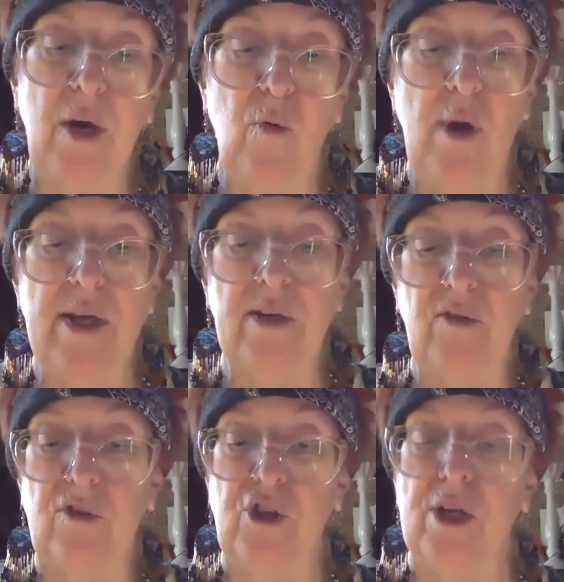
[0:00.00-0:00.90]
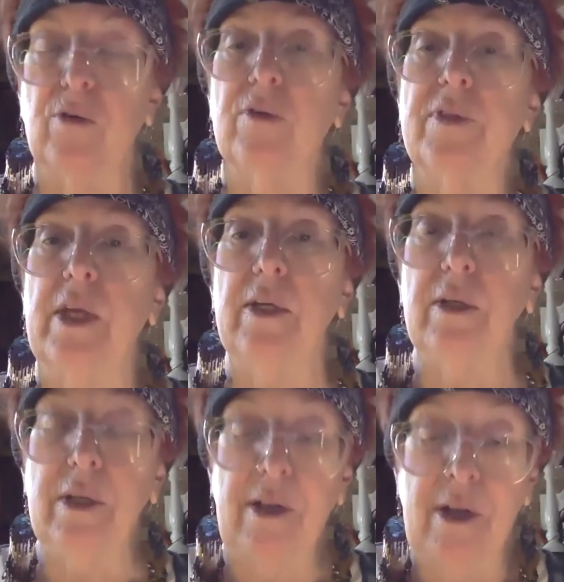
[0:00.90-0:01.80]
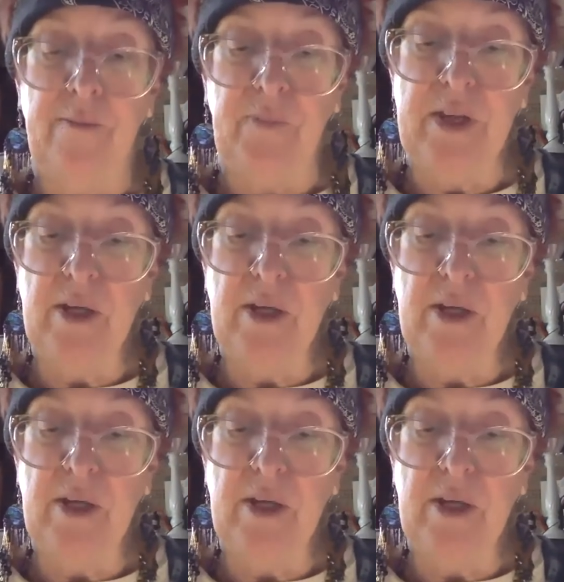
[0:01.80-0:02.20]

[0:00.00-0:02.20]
when, as a general thing, he